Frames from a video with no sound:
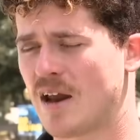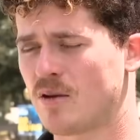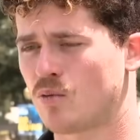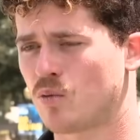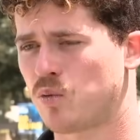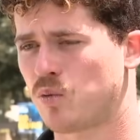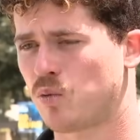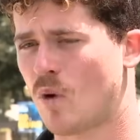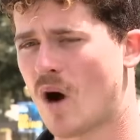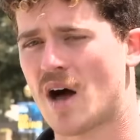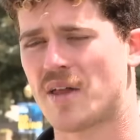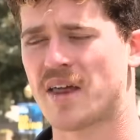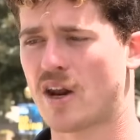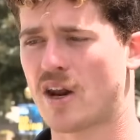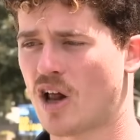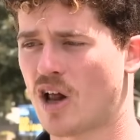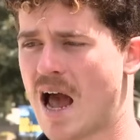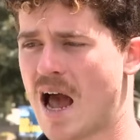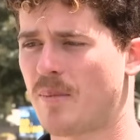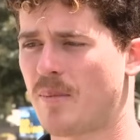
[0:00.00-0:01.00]
And while
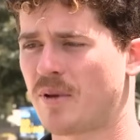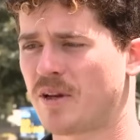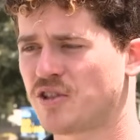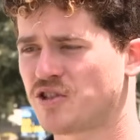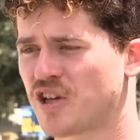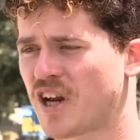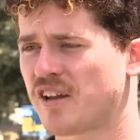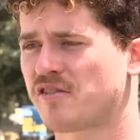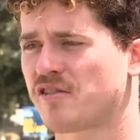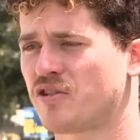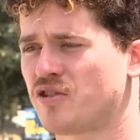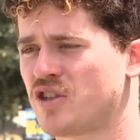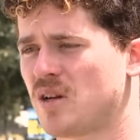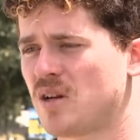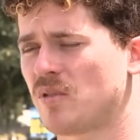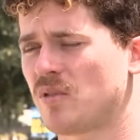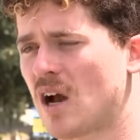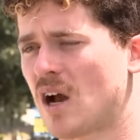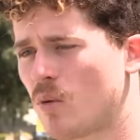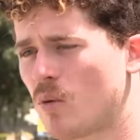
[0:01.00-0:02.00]
that all happened, Chancellor
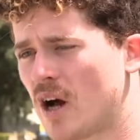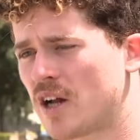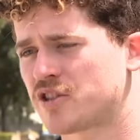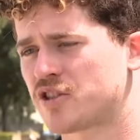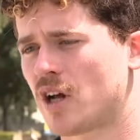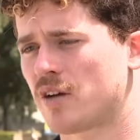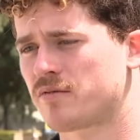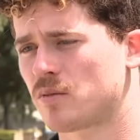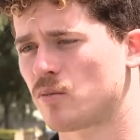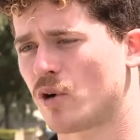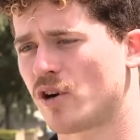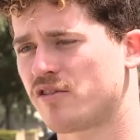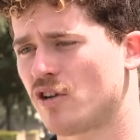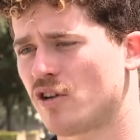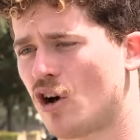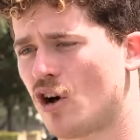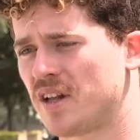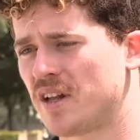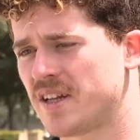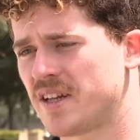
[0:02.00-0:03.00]
Jean Block watched on from
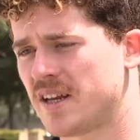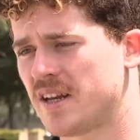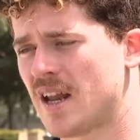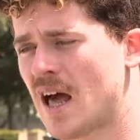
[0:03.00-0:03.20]
Royce Hall and did